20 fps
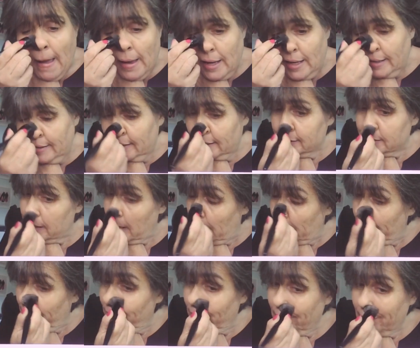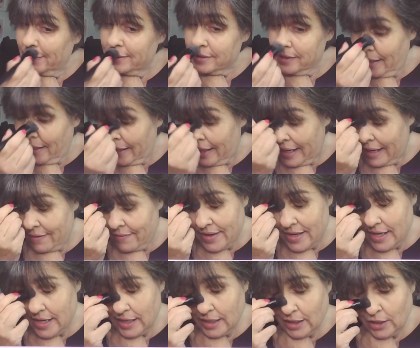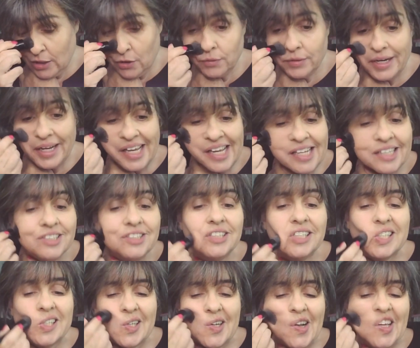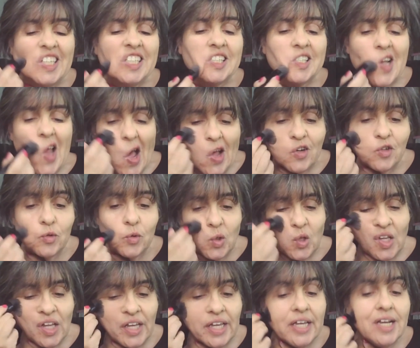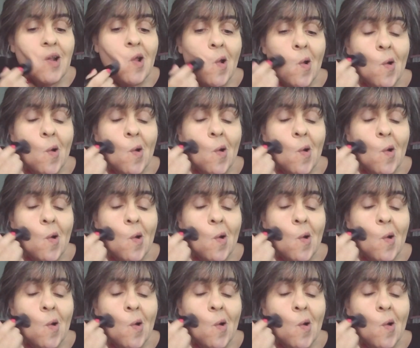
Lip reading: And it's not a heavy coating. It's just a nice natural light,